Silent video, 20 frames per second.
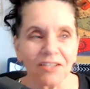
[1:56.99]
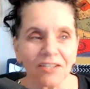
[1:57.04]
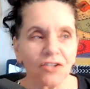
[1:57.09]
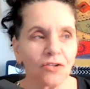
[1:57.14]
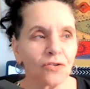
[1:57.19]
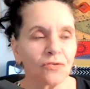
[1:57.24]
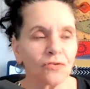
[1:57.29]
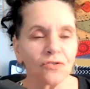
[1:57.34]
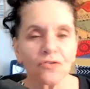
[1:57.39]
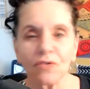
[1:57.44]

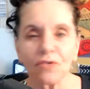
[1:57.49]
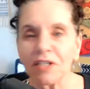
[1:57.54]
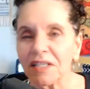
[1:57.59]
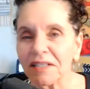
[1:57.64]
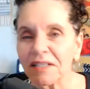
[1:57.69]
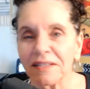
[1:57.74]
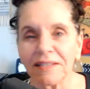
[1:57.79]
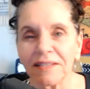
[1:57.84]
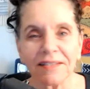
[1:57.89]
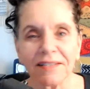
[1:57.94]
you drink
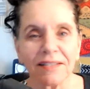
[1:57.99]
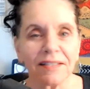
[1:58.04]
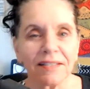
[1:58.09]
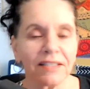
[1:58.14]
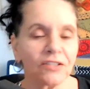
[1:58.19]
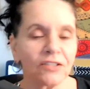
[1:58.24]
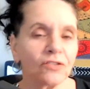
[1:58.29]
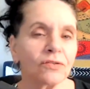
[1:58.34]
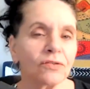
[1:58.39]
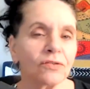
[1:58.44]
a little
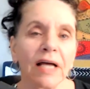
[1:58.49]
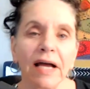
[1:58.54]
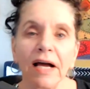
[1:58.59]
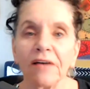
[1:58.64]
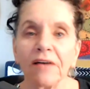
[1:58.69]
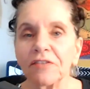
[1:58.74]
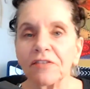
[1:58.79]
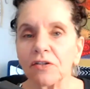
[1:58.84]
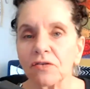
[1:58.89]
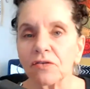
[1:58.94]
and you
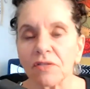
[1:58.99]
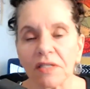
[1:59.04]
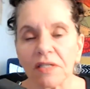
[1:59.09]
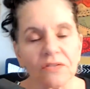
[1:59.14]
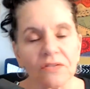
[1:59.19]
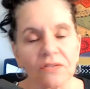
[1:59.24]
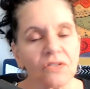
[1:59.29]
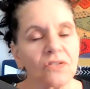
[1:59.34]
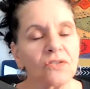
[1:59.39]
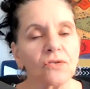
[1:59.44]
laugh and you
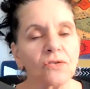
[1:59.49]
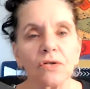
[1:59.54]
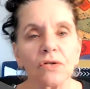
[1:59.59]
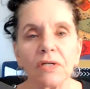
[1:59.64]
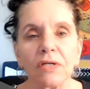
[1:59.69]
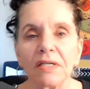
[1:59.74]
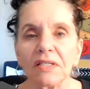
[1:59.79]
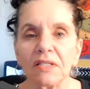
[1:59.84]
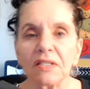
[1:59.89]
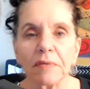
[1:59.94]
tell
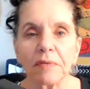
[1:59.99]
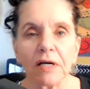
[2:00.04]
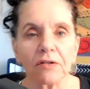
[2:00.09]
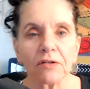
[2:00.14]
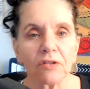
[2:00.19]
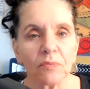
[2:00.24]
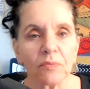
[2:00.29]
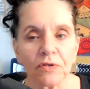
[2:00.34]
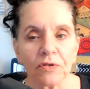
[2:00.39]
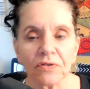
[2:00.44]
stories about
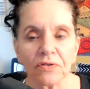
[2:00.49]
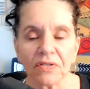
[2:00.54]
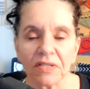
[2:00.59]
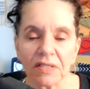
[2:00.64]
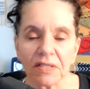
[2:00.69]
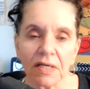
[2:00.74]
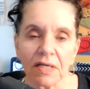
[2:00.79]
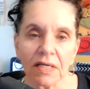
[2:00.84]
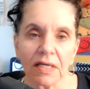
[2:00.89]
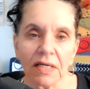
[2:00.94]
the
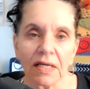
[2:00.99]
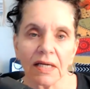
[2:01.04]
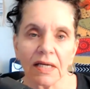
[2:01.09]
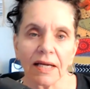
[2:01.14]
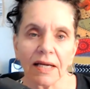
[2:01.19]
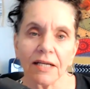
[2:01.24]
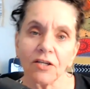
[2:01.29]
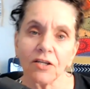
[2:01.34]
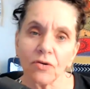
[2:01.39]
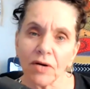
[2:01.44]
person
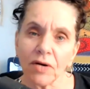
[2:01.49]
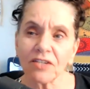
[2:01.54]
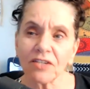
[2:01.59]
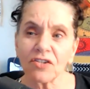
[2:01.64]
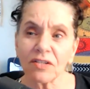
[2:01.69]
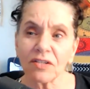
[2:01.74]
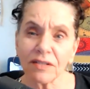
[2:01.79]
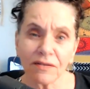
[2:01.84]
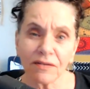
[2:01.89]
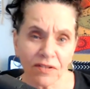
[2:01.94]
and you
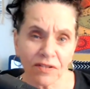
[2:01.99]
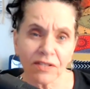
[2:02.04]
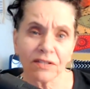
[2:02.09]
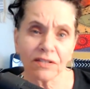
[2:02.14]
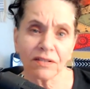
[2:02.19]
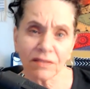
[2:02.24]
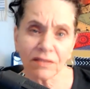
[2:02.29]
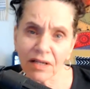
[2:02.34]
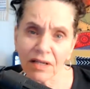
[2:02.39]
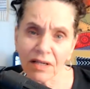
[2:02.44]
actually
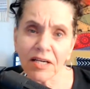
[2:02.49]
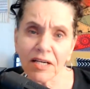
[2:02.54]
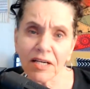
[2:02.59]
feel kind of